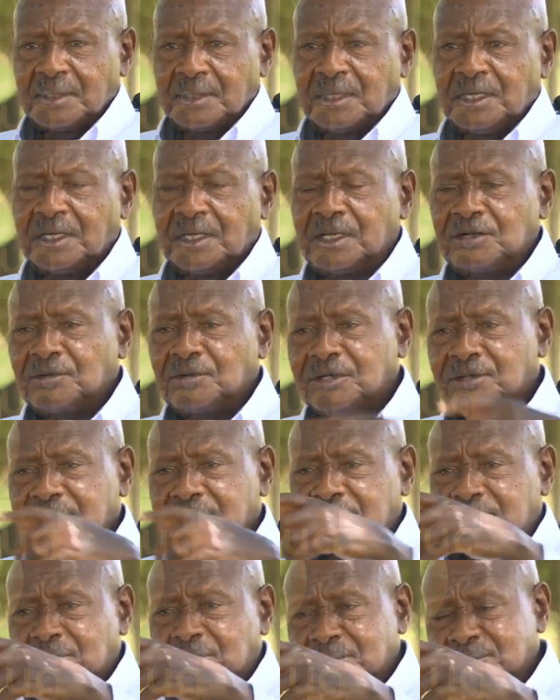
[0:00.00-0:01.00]
and one
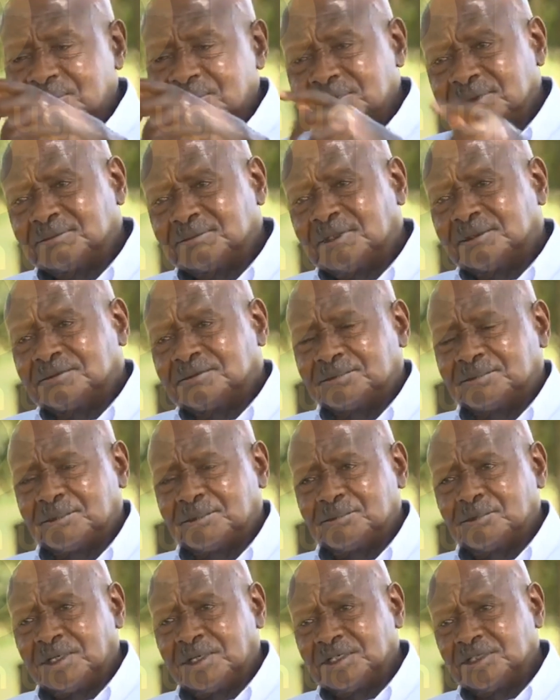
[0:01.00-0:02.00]
of the problems that
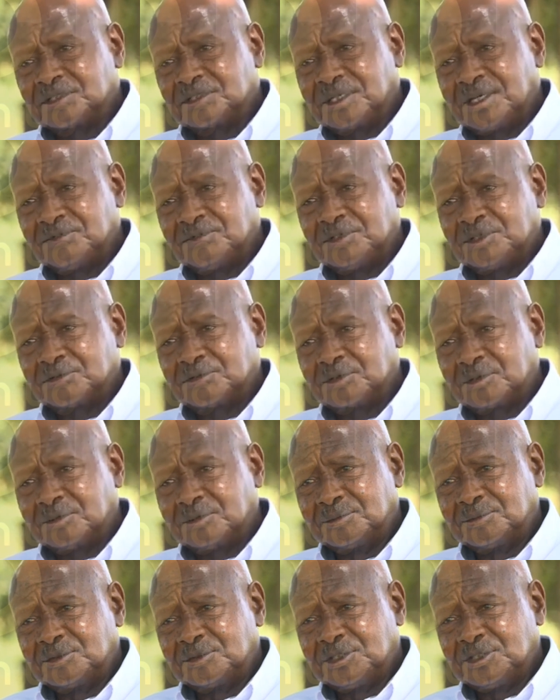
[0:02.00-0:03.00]
Bob Wine is having
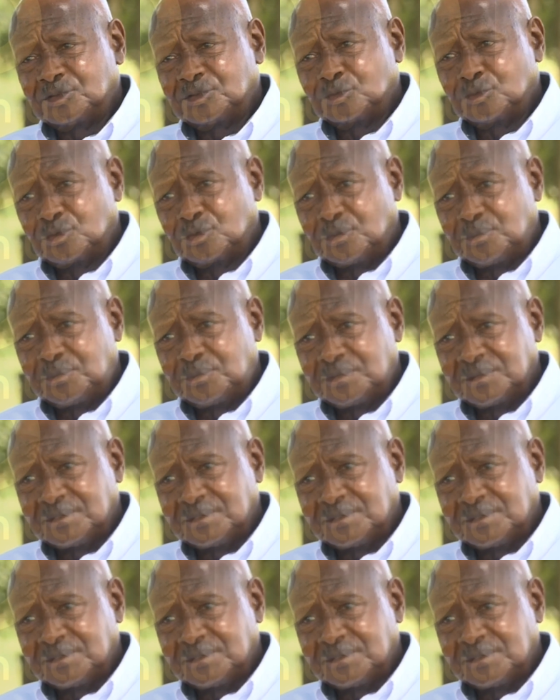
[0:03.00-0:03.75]
from his group